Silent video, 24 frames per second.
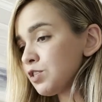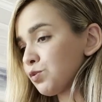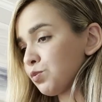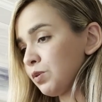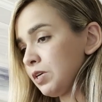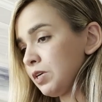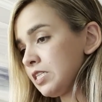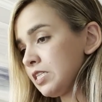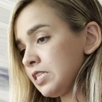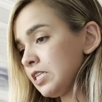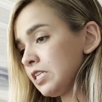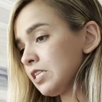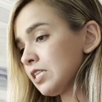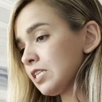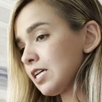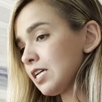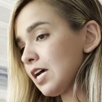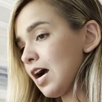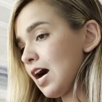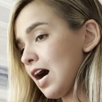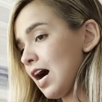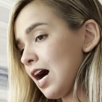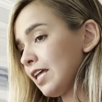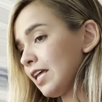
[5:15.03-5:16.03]
reasons,
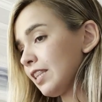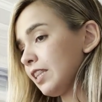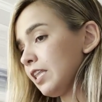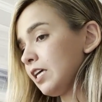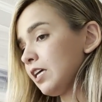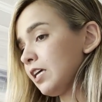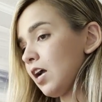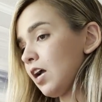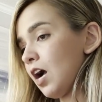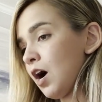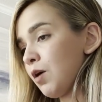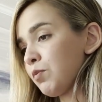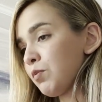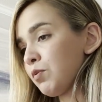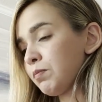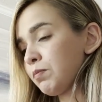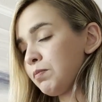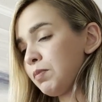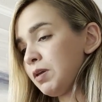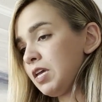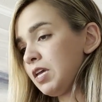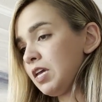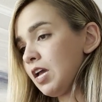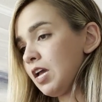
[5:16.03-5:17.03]
I think I would
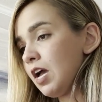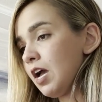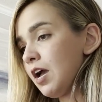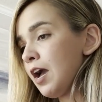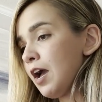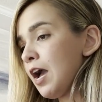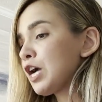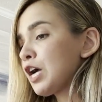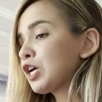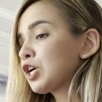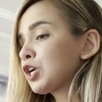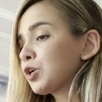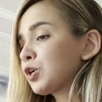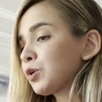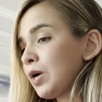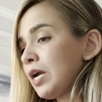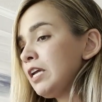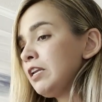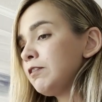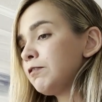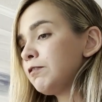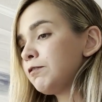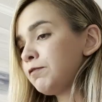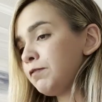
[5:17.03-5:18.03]
be a great
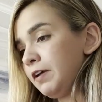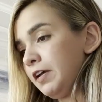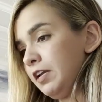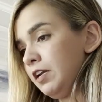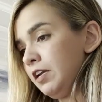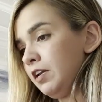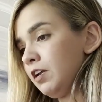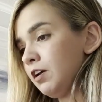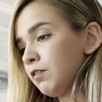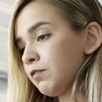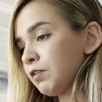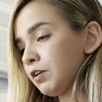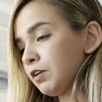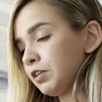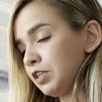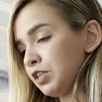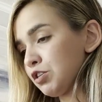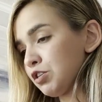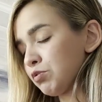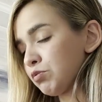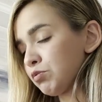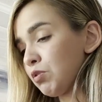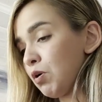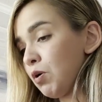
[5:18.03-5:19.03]
fit for
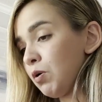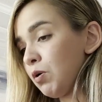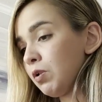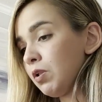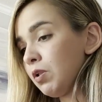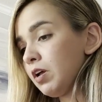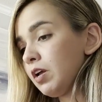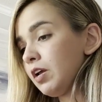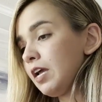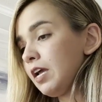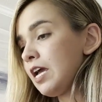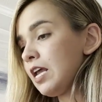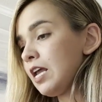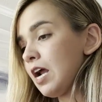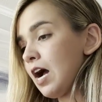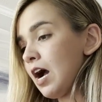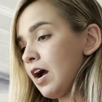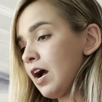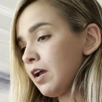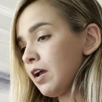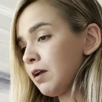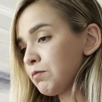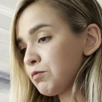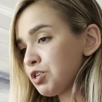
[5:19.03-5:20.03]
this role, and
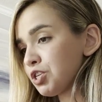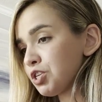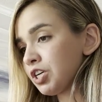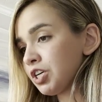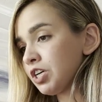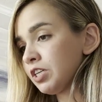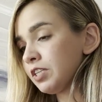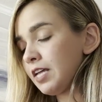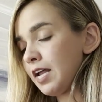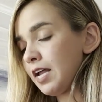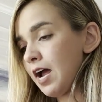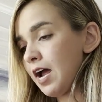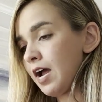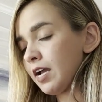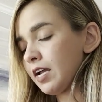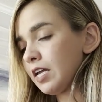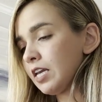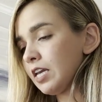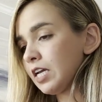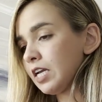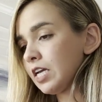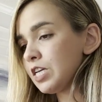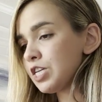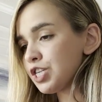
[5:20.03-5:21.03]
I am sure that I
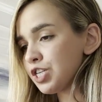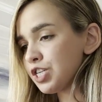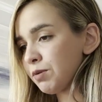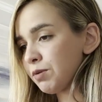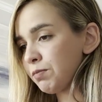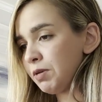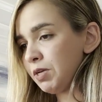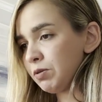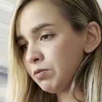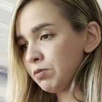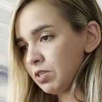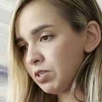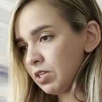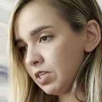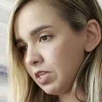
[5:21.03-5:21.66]
can contribute to the